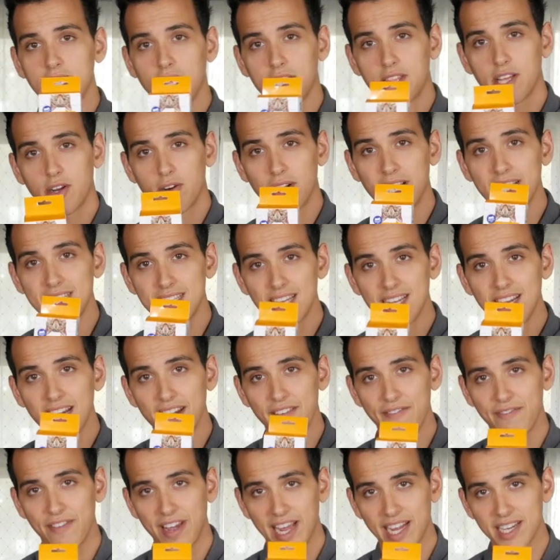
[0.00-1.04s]
that there is an
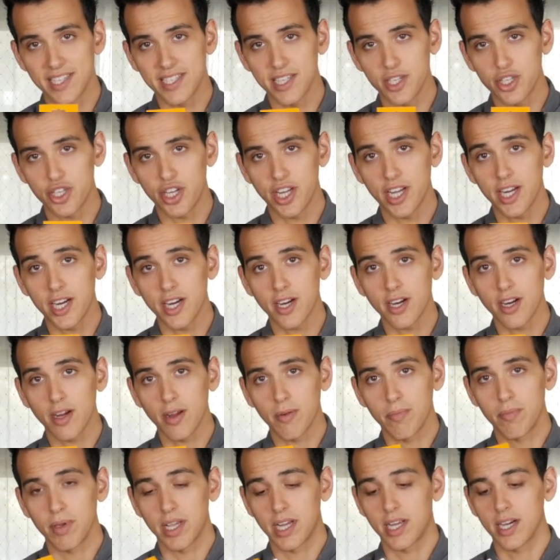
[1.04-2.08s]
advantage here
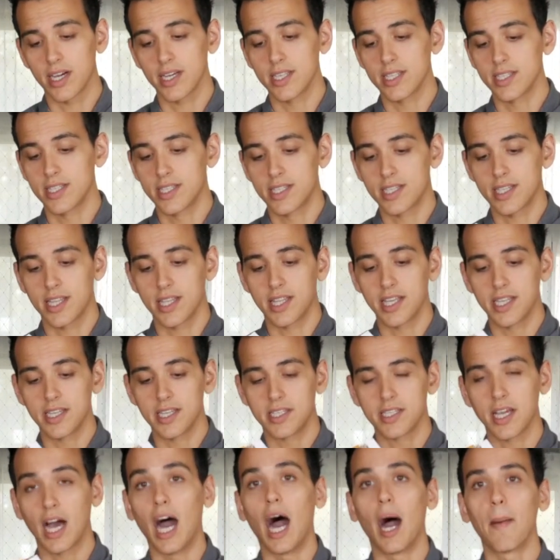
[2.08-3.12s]
because the
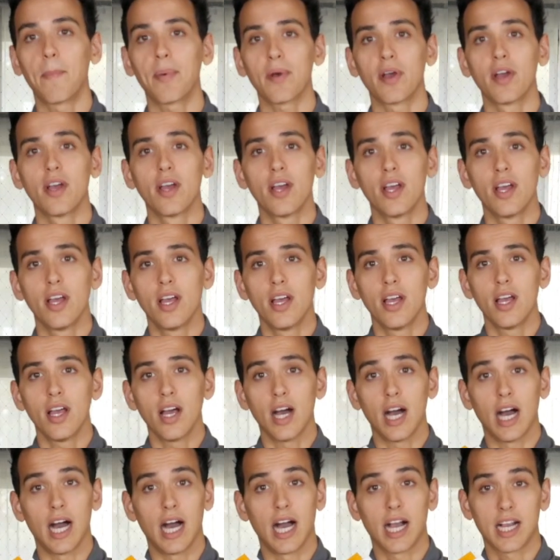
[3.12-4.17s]
top
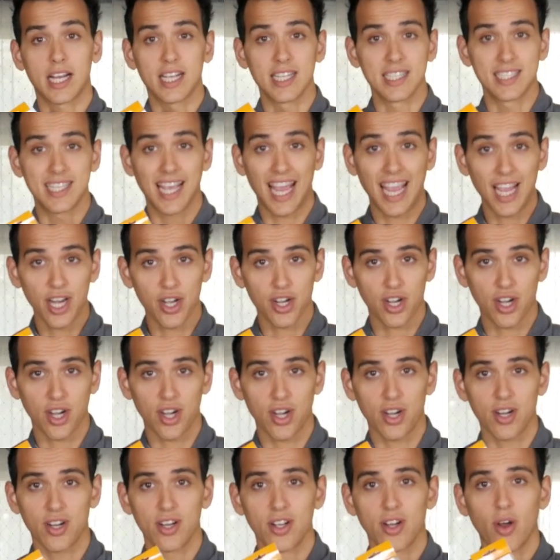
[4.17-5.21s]

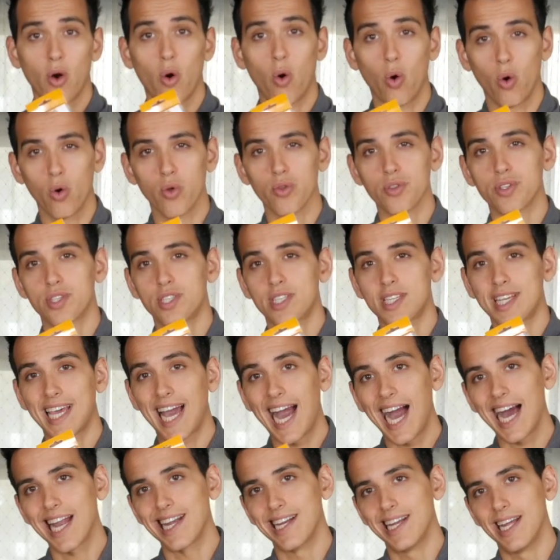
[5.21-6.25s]
container holds
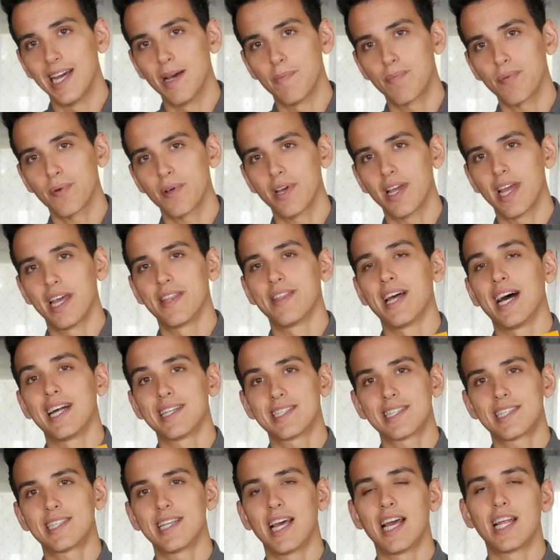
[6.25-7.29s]
catnip and that
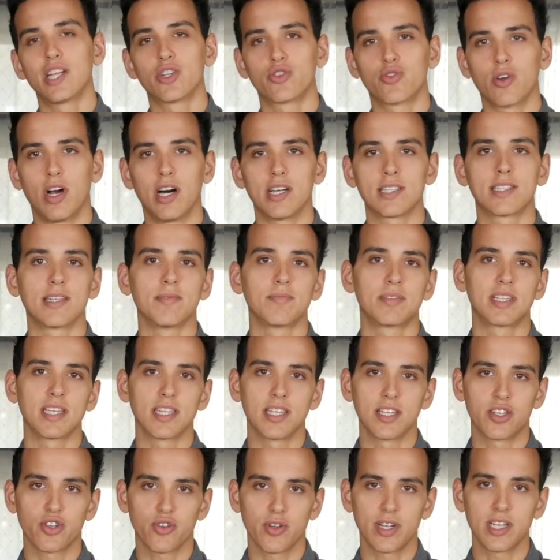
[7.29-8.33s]
scent draws them to
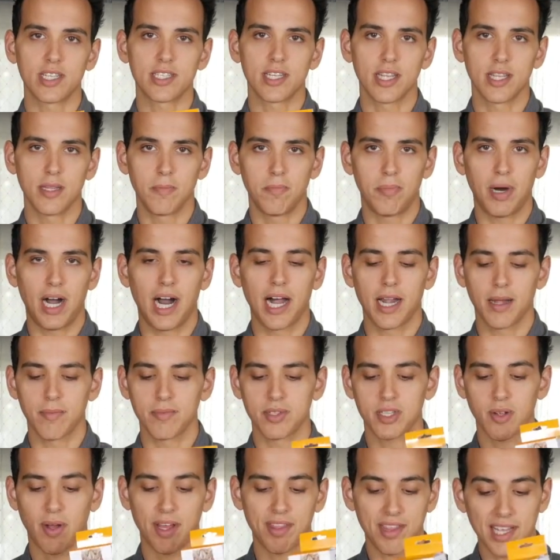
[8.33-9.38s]
the treats in the bottom.
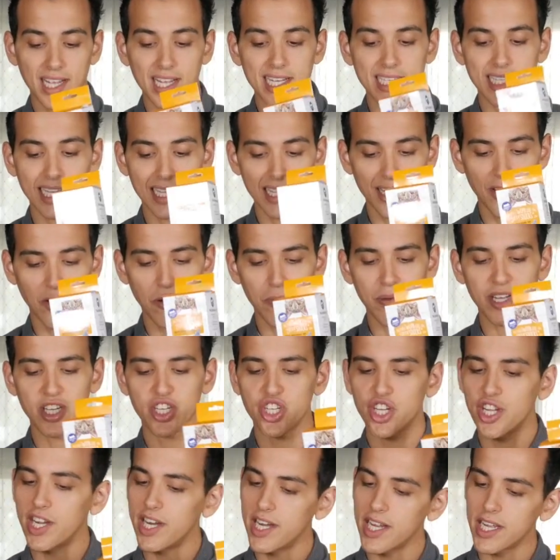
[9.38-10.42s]
So I think it's a little bit
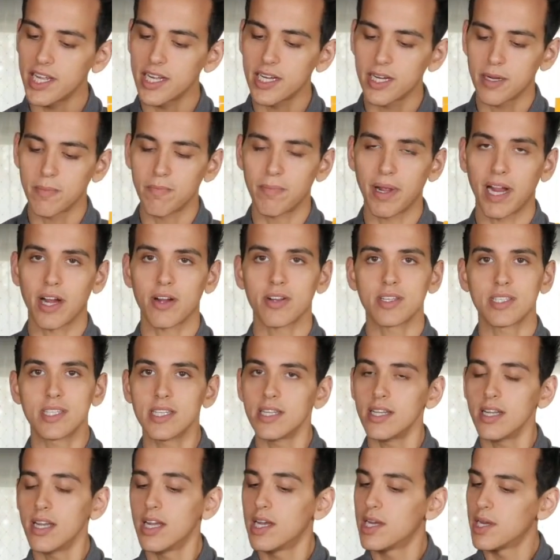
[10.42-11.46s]
cheating in
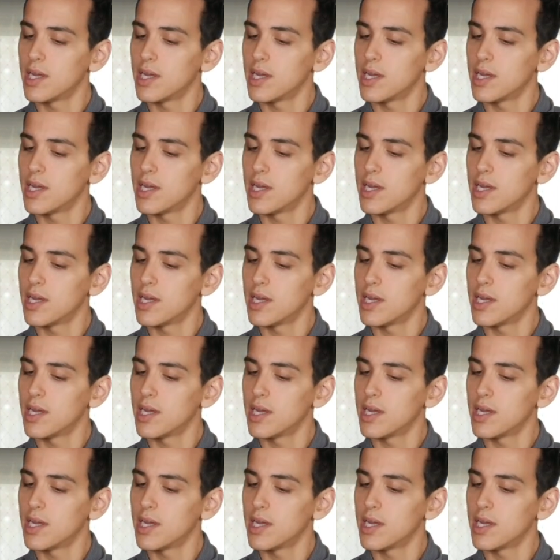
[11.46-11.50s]
comparison,